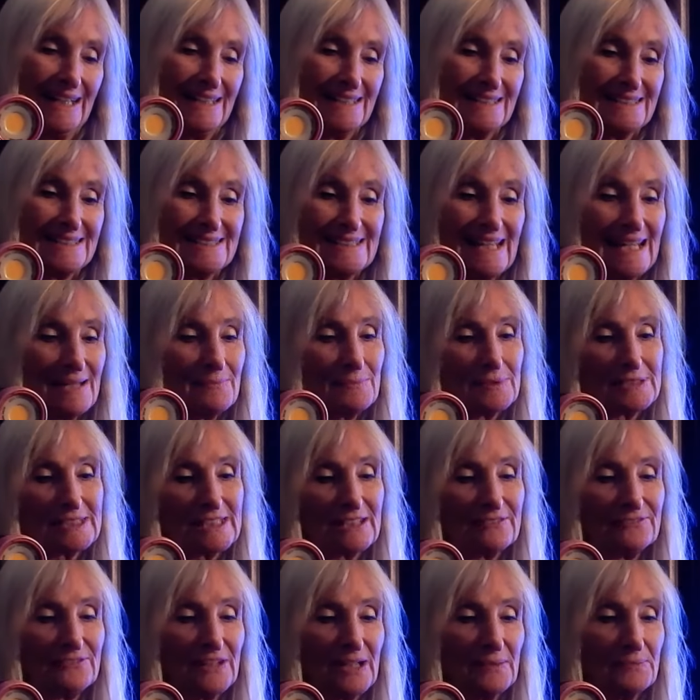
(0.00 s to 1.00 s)
Same as
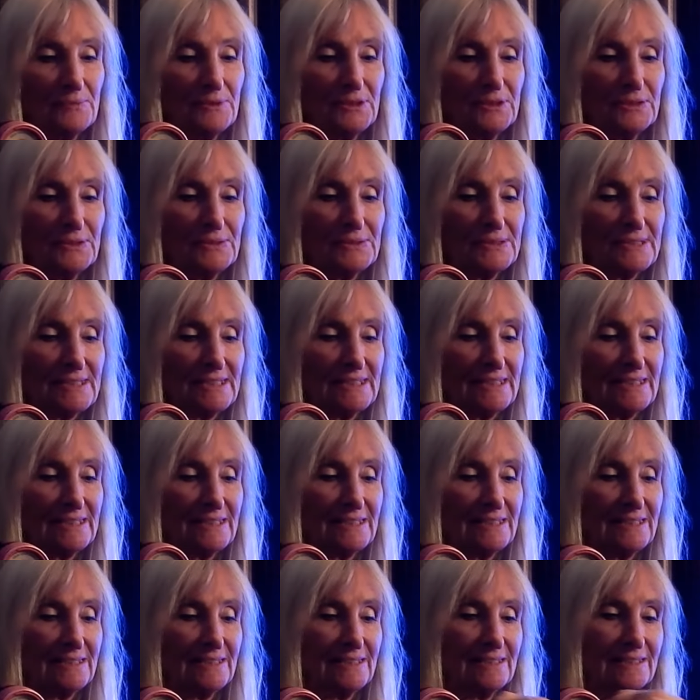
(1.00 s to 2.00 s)
if I'm
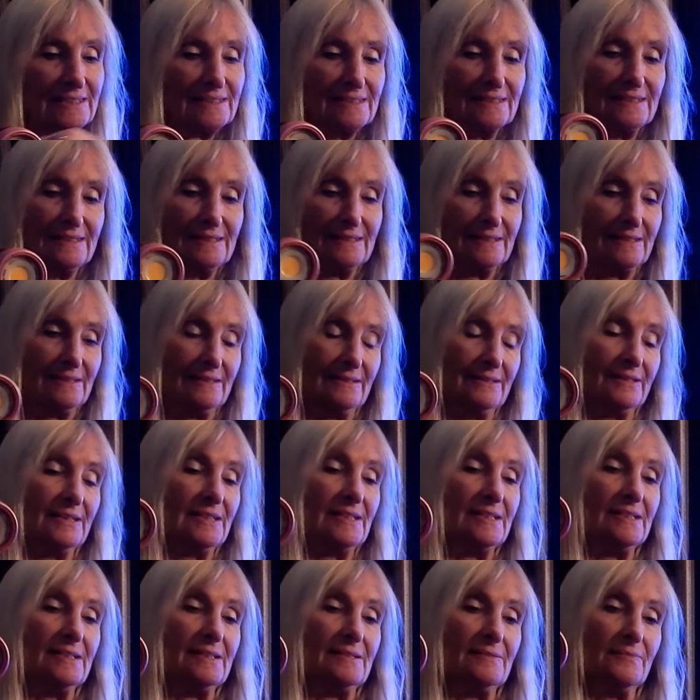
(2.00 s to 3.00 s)
using
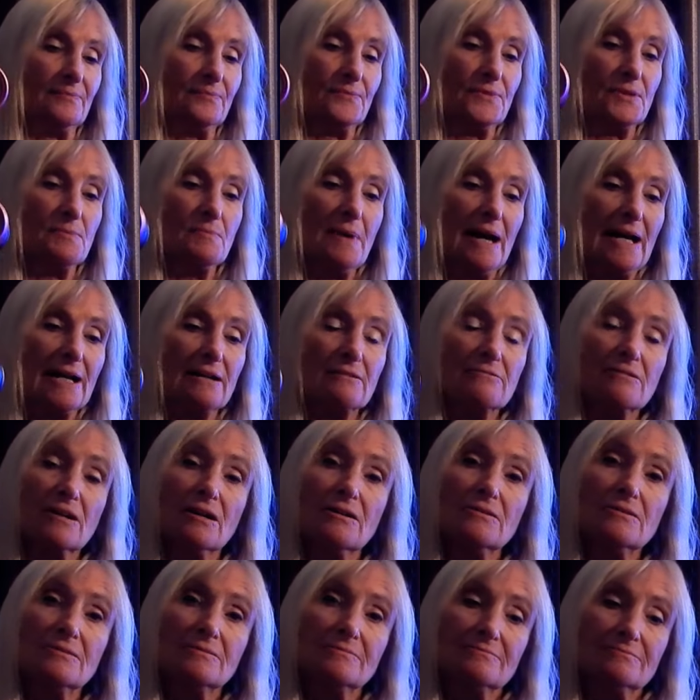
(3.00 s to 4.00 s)
the
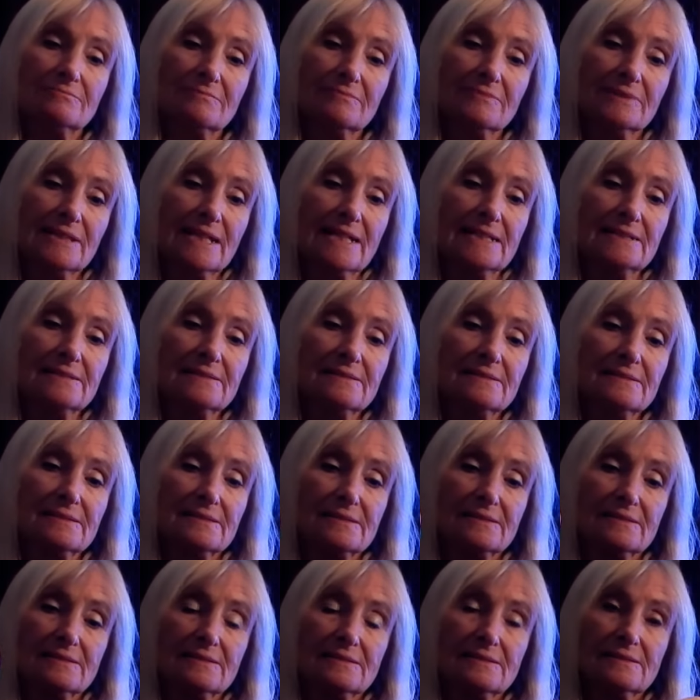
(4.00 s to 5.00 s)
macro
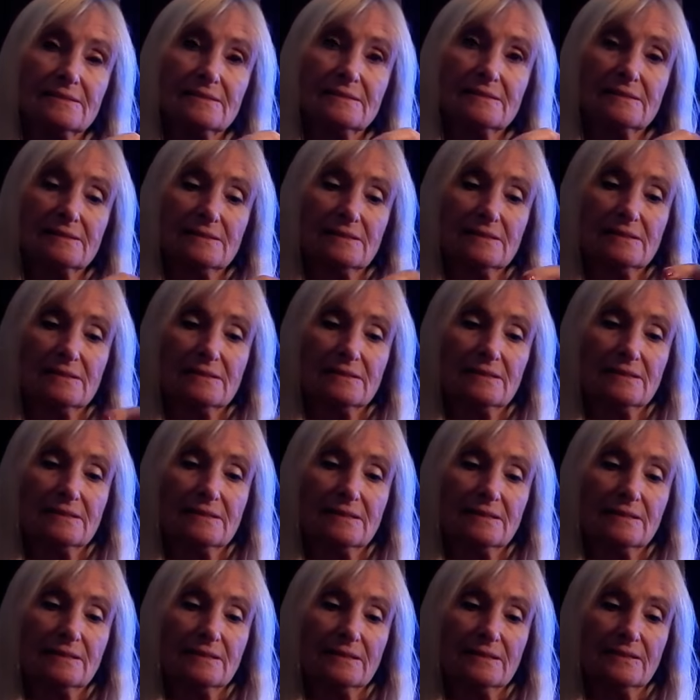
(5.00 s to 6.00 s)
lens,
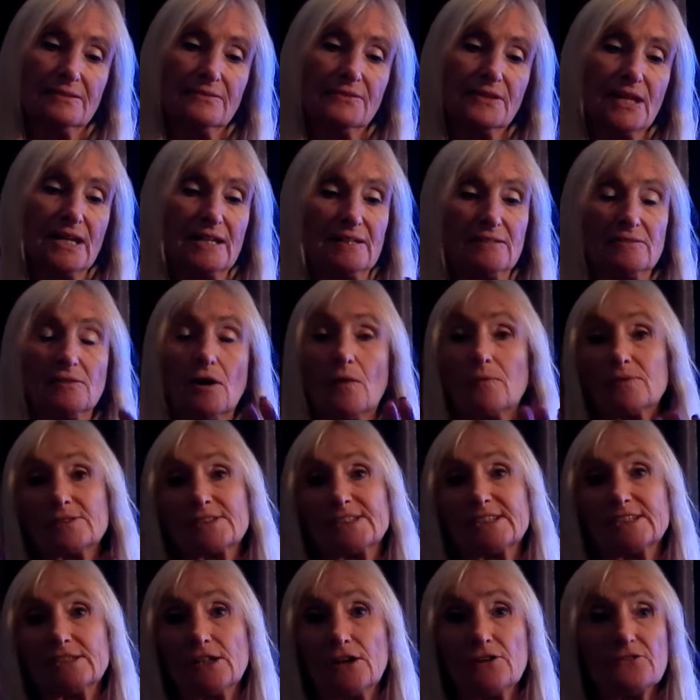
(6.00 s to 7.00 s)
then
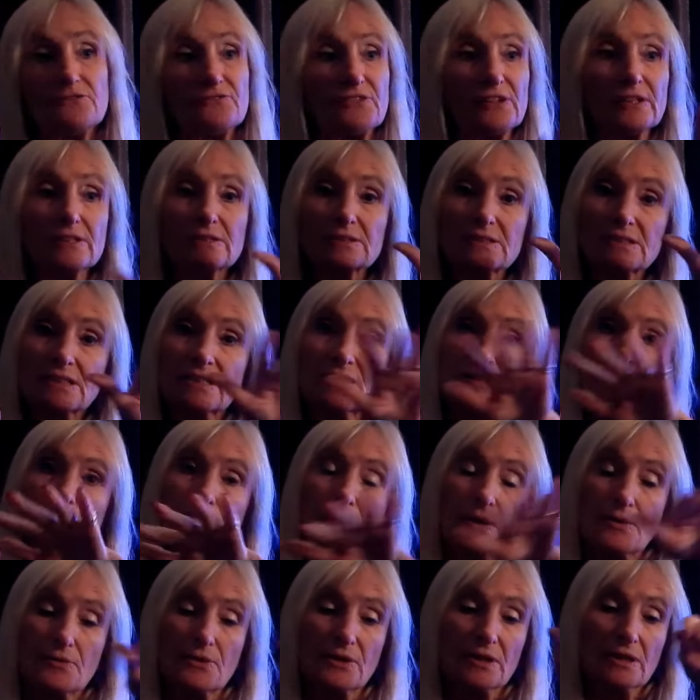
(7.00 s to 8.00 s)
obviously no filter,
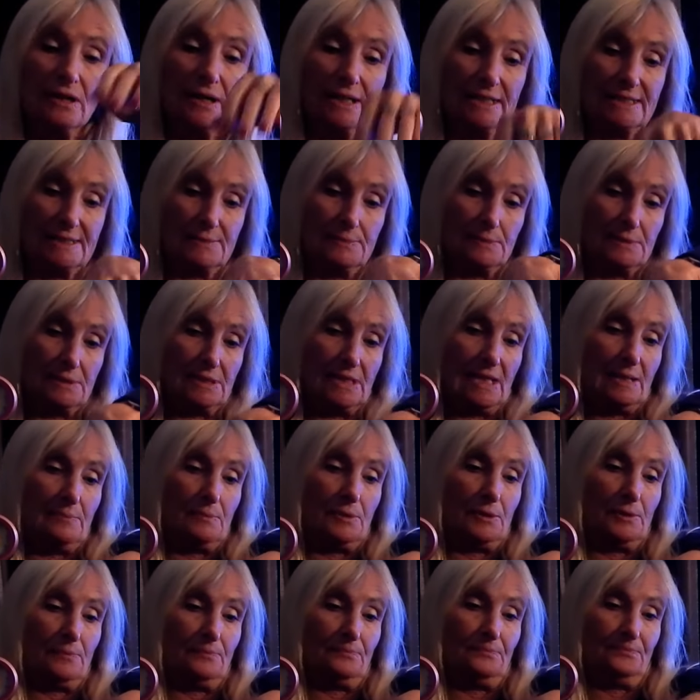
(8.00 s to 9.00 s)
but the lights will come
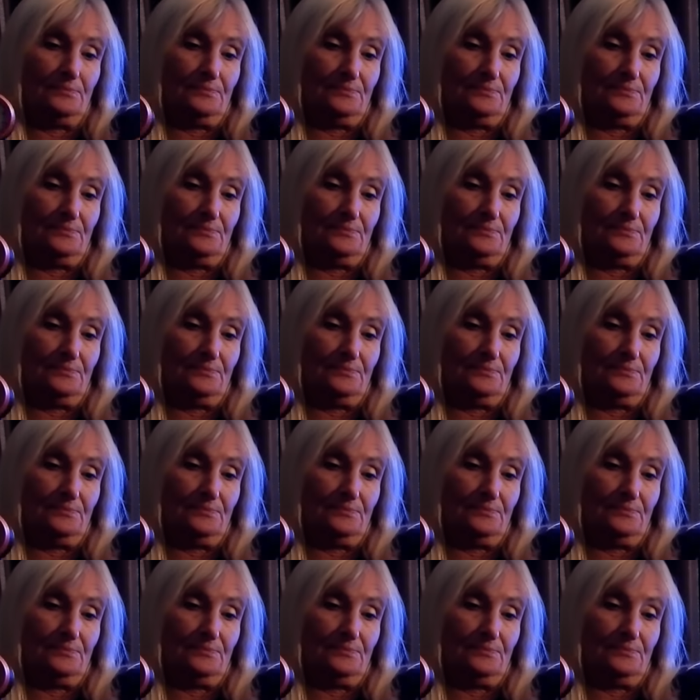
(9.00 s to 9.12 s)
on.